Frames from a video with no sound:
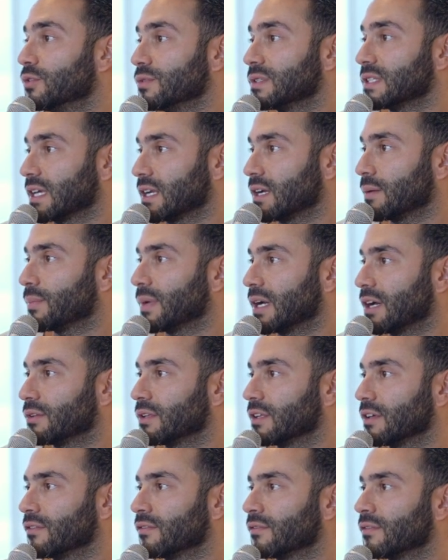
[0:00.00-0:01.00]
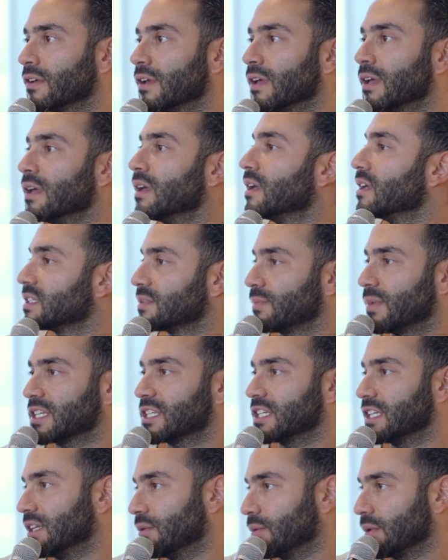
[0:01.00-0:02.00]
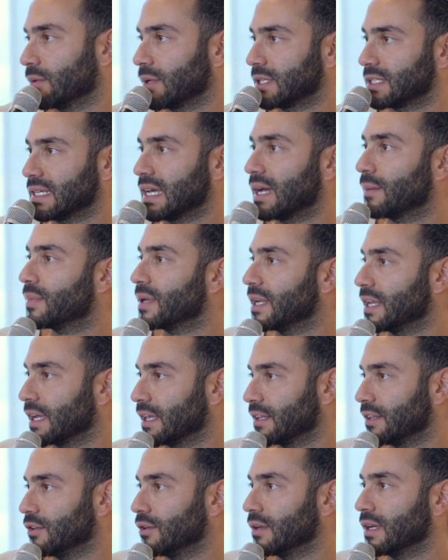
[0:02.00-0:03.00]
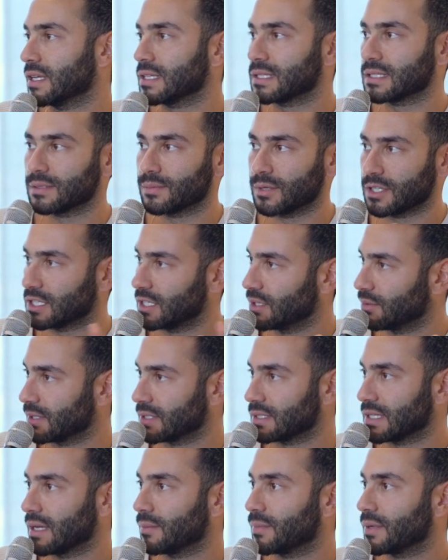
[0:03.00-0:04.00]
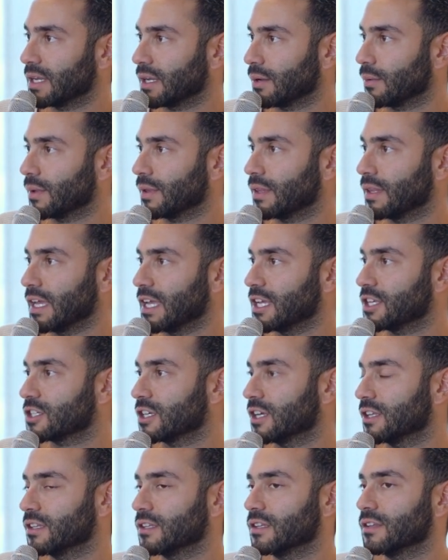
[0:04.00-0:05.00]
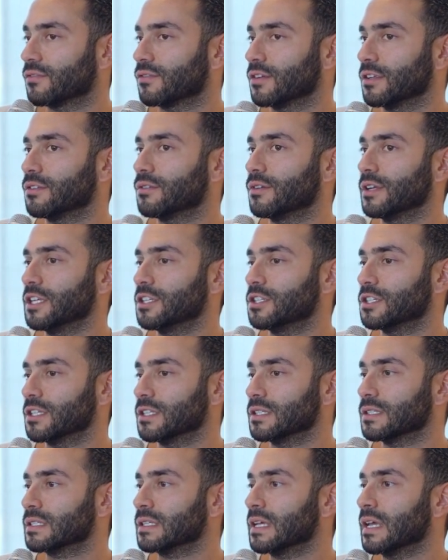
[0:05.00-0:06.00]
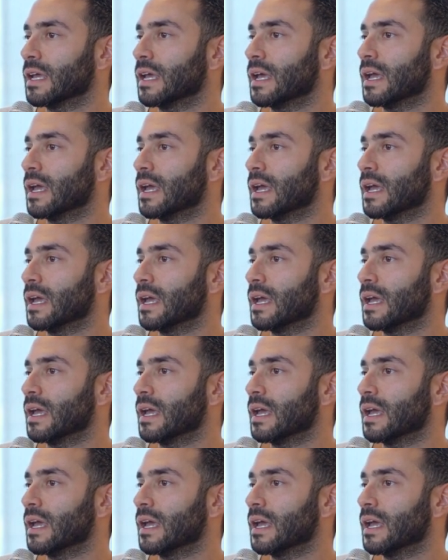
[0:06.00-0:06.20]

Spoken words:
to set up out of, especially with what's happening in the US, especially what's happening with Asia and the different regions.